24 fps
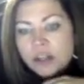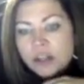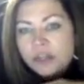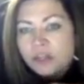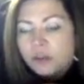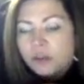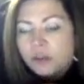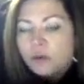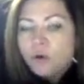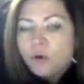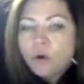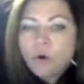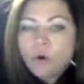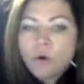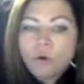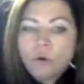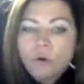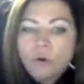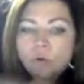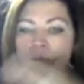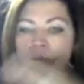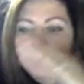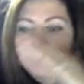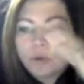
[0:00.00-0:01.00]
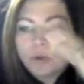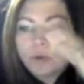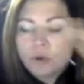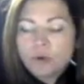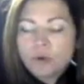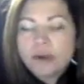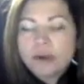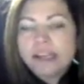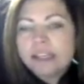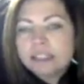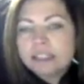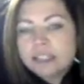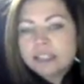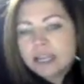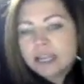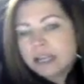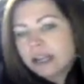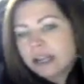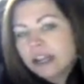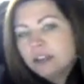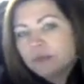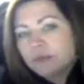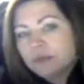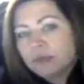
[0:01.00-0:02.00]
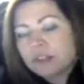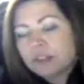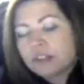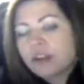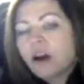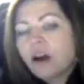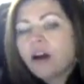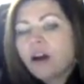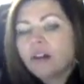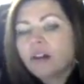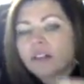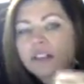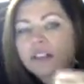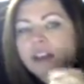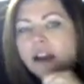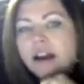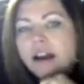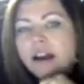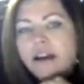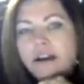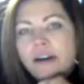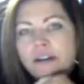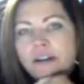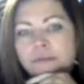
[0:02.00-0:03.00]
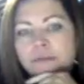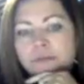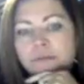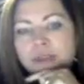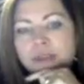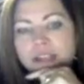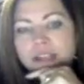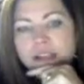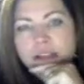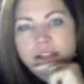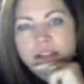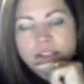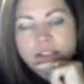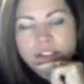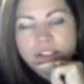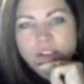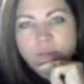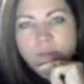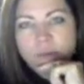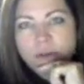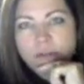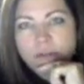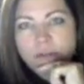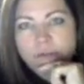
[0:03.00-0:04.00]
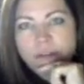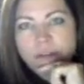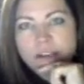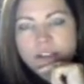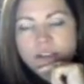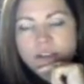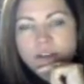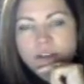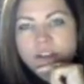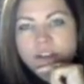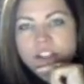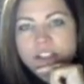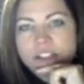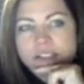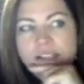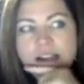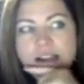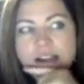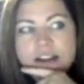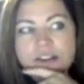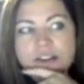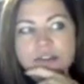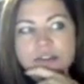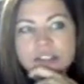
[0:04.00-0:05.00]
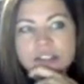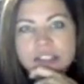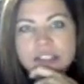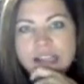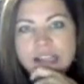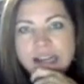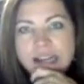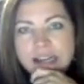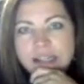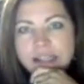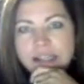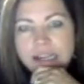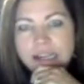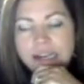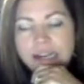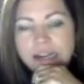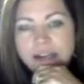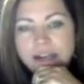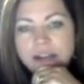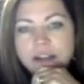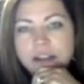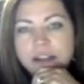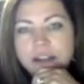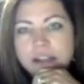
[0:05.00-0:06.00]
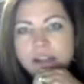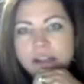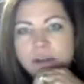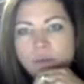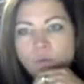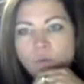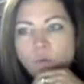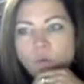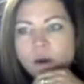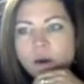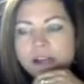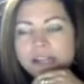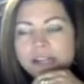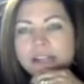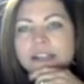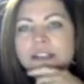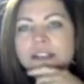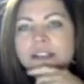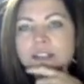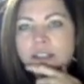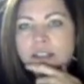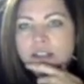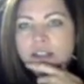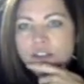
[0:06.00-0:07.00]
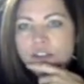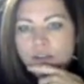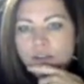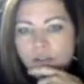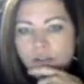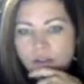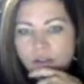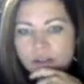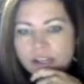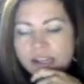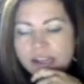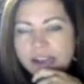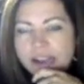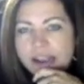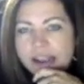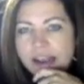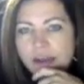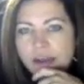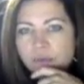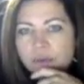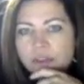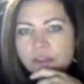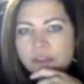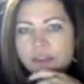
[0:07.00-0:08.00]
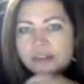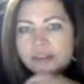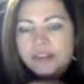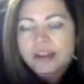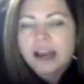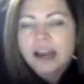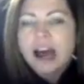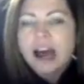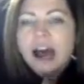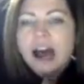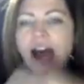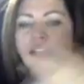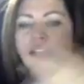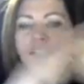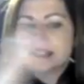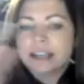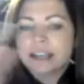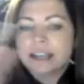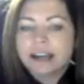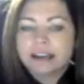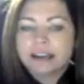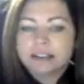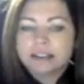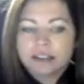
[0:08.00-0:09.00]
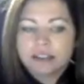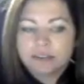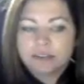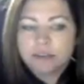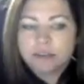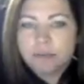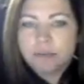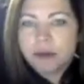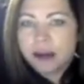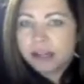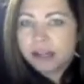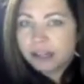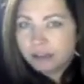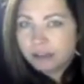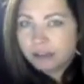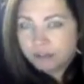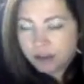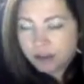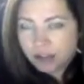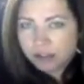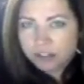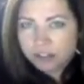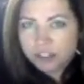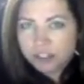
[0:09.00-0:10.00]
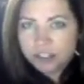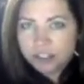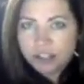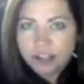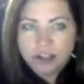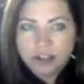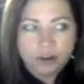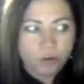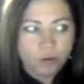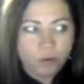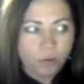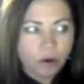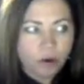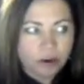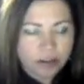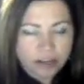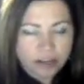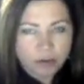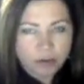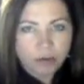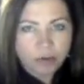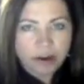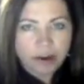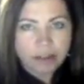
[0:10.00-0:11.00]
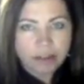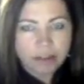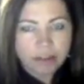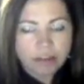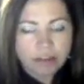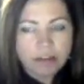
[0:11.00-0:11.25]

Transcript: The whole point and end result of being a consumer of research is understanding what it is that you're looking at within the context of the body of knowledge that you're working with.